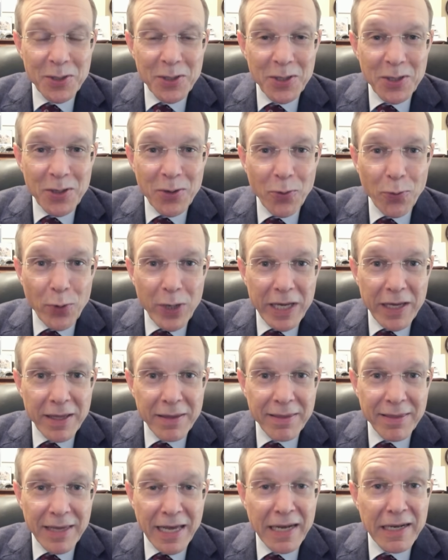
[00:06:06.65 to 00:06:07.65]
with
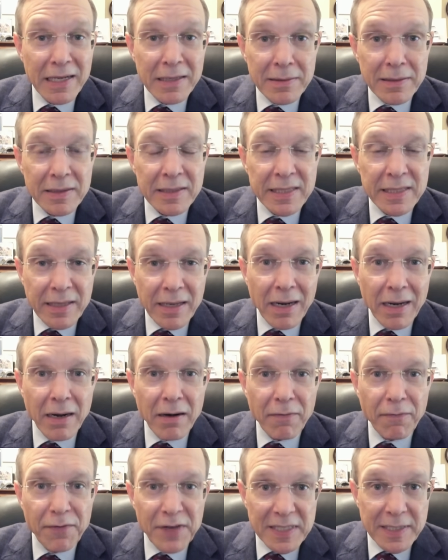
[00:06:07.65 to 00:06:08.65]
an interstellar
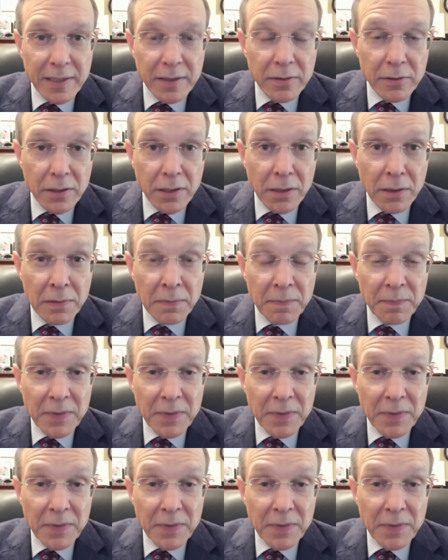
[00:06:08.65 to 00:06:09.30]
visitor